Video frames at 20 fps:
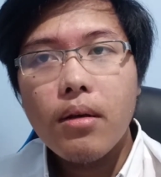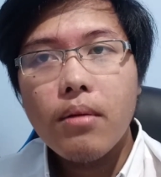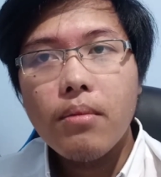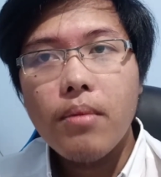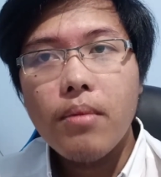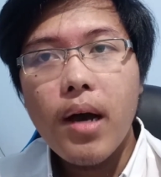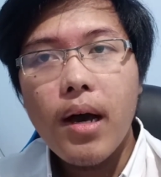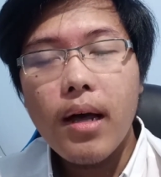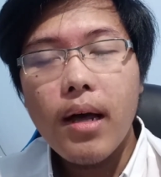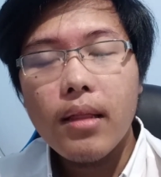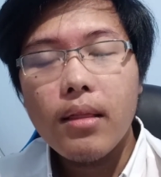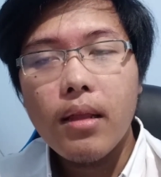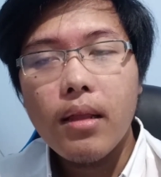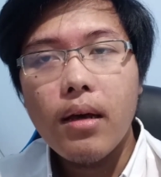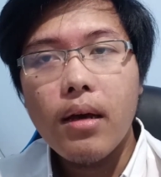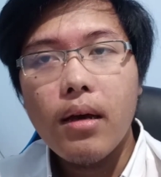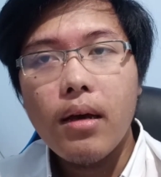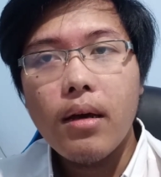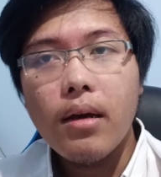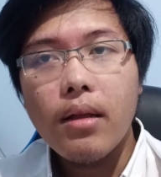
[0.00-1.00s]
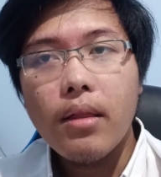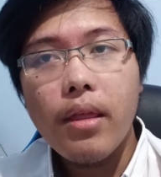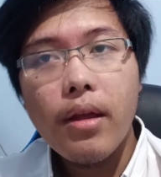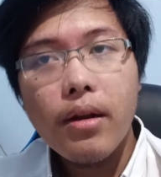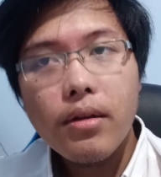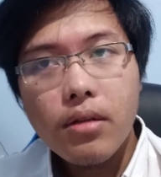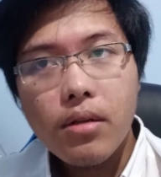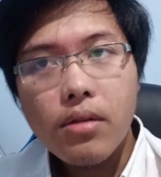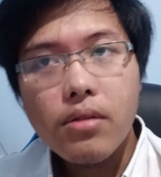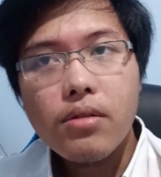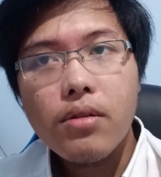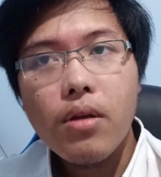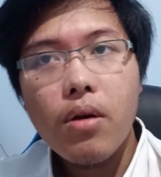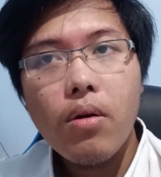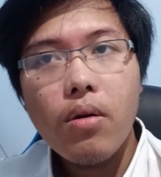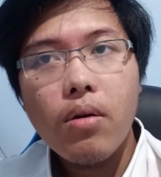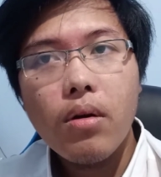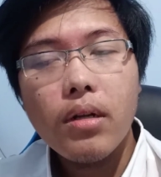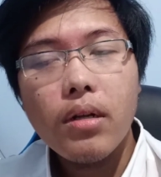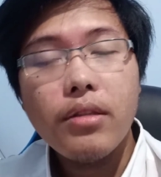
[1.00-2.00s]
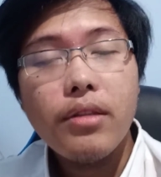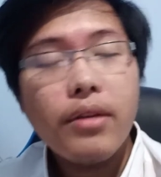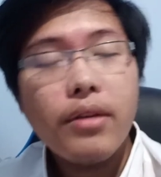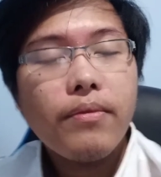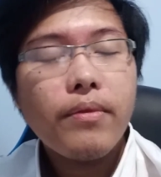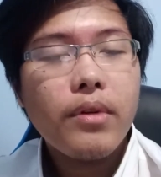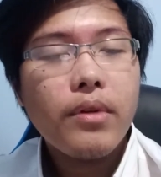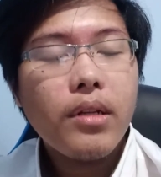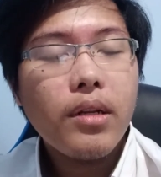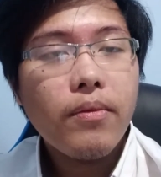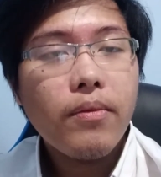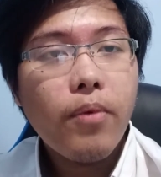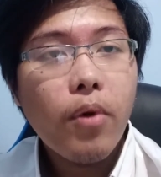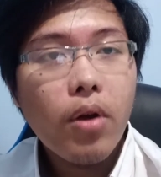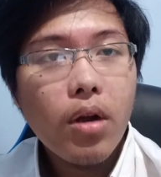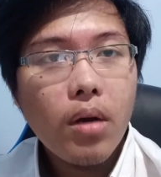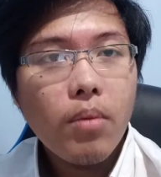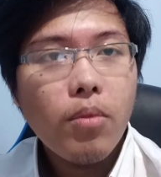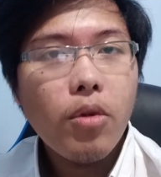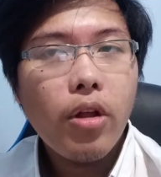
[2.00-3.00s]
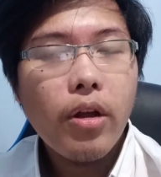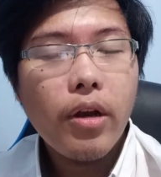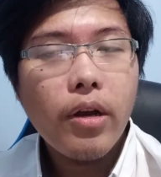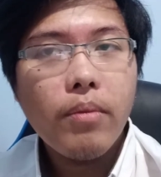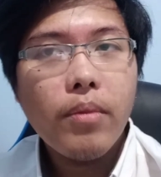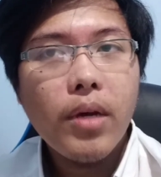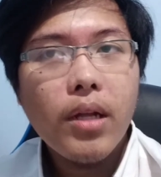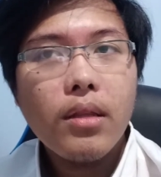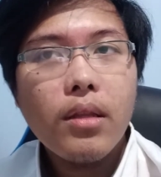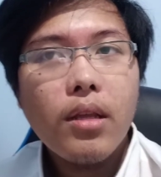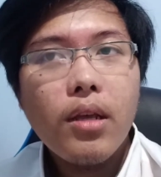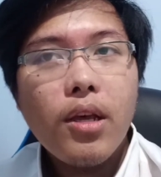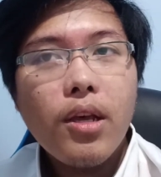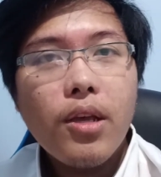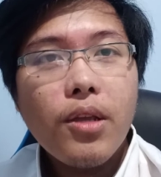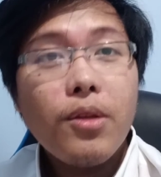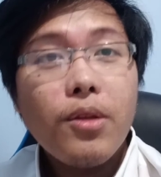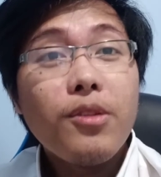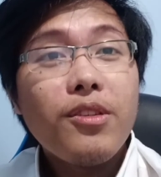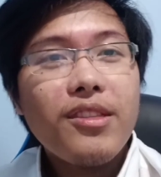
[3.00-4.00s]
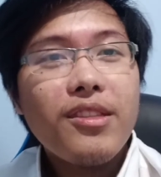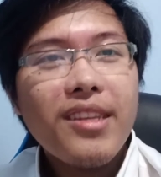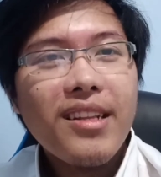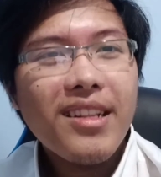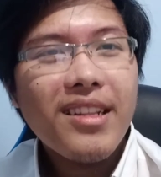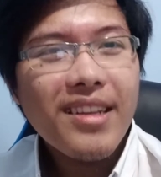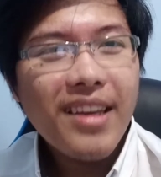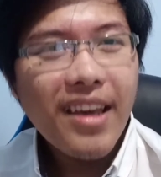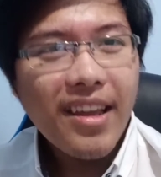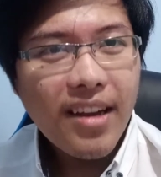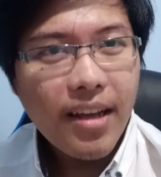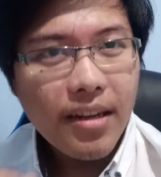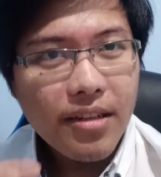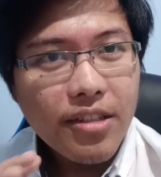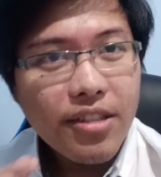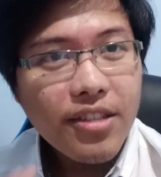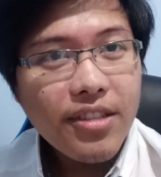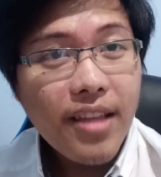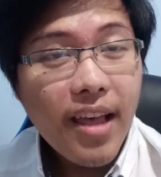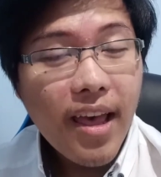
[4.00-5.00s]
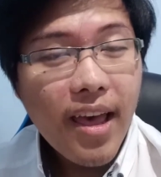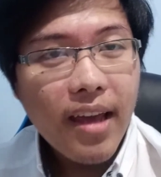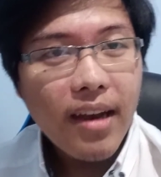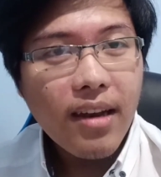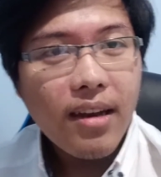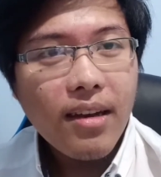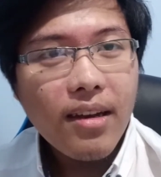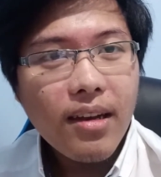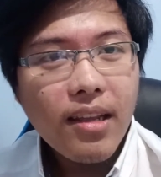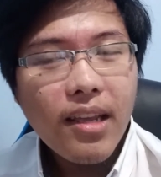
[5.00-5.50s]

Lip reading: But there's also a different in vocabulary, but you still can understand.